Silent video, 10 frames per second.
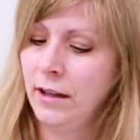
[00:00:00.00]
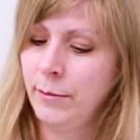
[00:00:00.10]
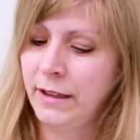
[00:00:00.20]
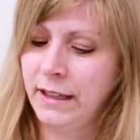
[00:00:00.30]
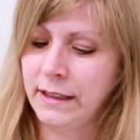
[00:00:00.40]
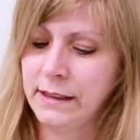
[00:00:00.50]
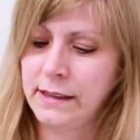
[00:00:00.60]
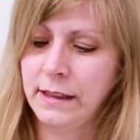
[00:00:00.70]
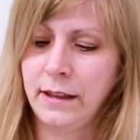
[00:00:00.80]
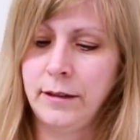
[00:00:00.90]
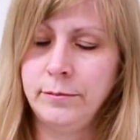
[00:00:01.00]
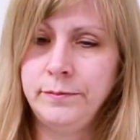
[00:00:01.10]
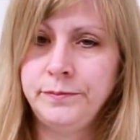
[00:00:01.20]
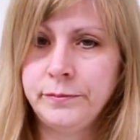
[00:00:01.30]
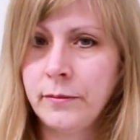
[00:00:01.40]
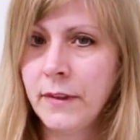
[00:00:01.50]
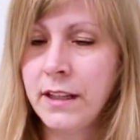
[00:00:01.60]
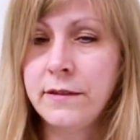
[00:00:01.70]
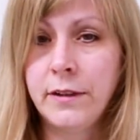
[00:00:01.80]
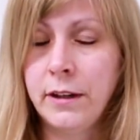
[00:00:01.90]
because
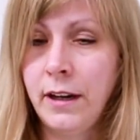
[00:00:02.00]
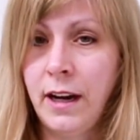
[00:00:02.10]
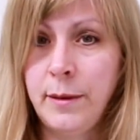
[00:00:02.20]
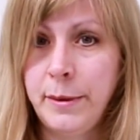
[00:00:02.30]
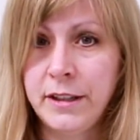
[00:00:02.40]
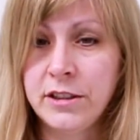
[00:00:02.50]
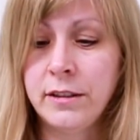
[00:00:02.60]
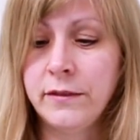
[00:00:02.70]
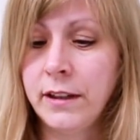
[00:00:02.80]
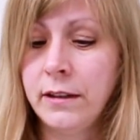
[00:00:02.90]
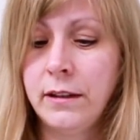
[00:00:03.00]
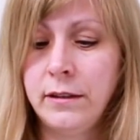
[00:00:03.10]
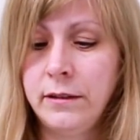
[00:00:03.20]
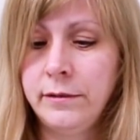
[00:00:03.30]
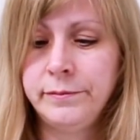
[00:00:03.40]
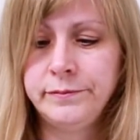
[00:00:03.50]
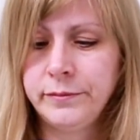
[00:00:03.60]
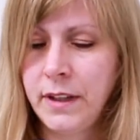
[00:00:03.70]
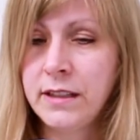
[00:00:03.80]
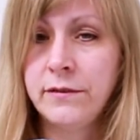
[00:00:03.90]
it's very high-pitched and
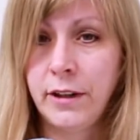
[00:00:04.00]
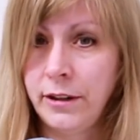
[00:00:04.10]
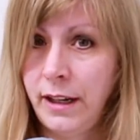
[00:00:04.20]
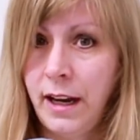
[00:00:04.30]
it's very